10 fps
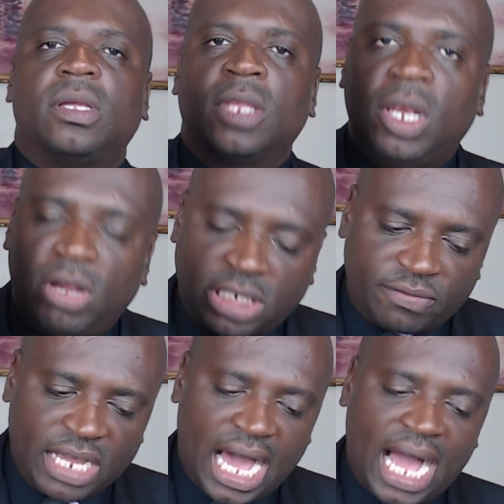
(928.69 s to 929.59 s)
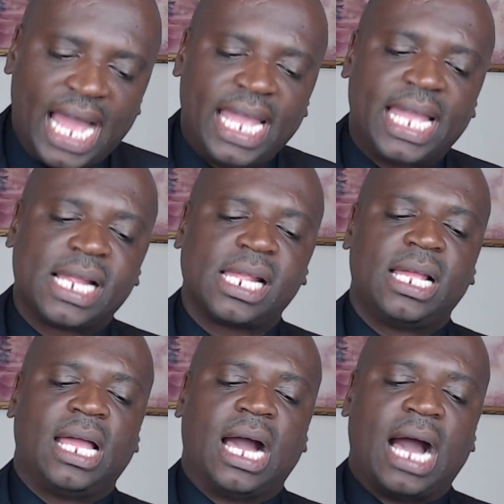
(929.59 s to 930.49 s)
the lust of the eye,
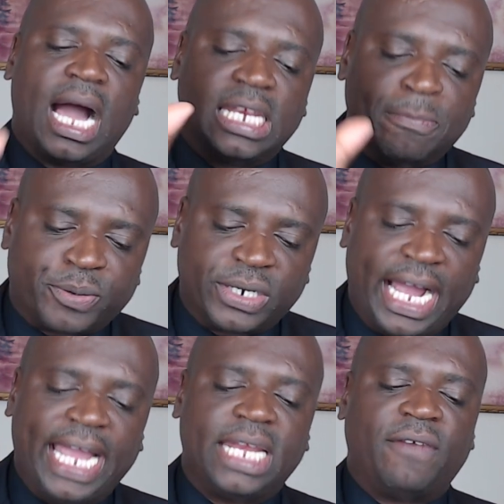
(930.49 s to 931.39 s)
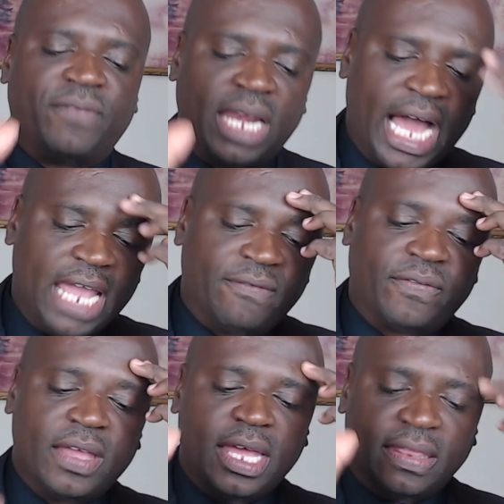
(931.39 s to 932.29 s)
and the pride of
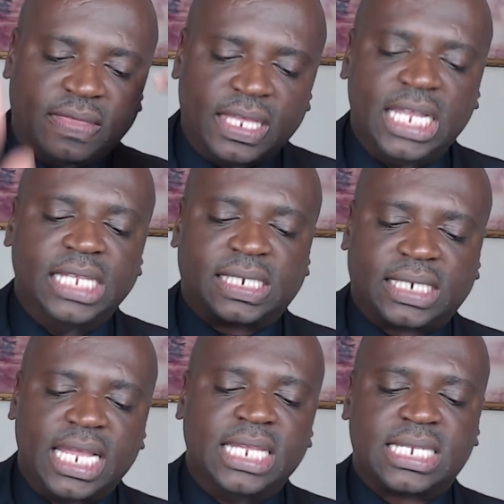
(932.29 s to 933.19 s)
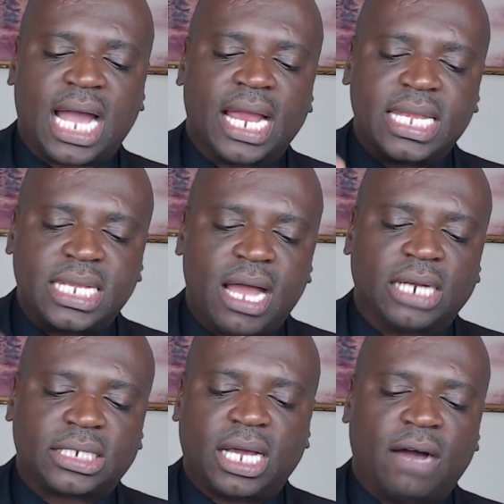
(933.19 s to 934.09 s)
life, these things are
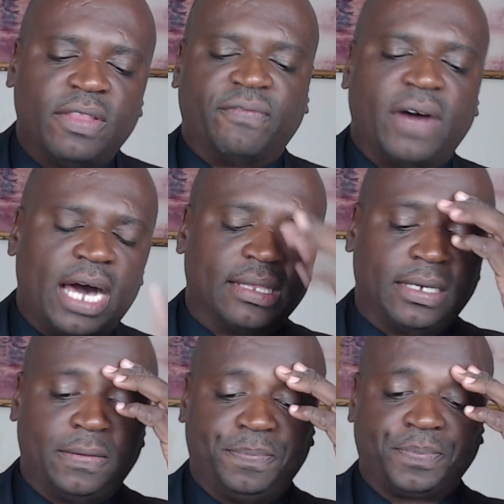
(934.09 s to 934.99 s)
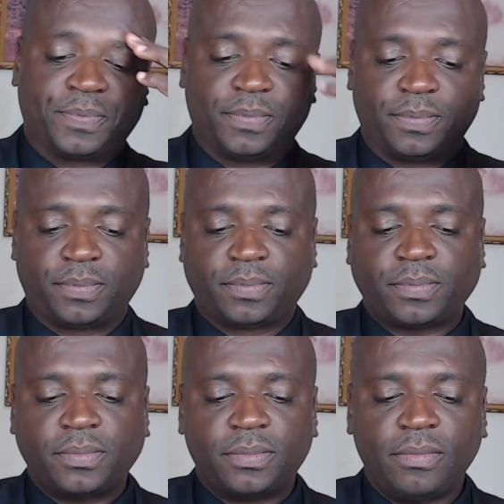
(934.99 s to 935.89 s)
not of the Father,
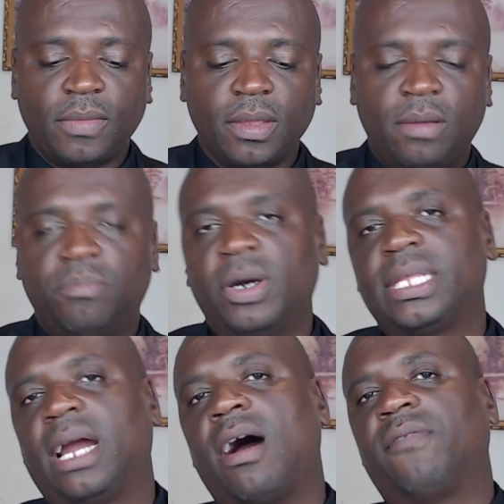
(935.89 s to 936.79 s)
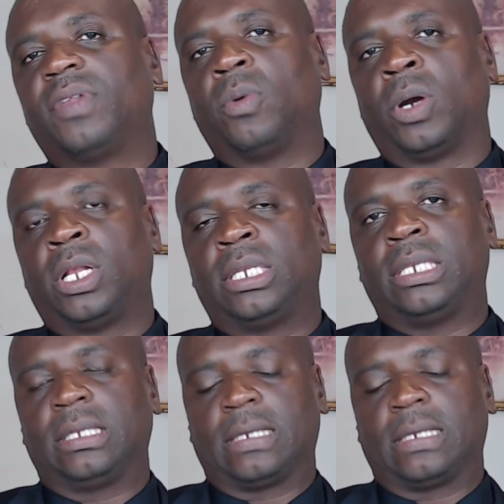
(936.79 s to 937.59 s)
but they are of the world.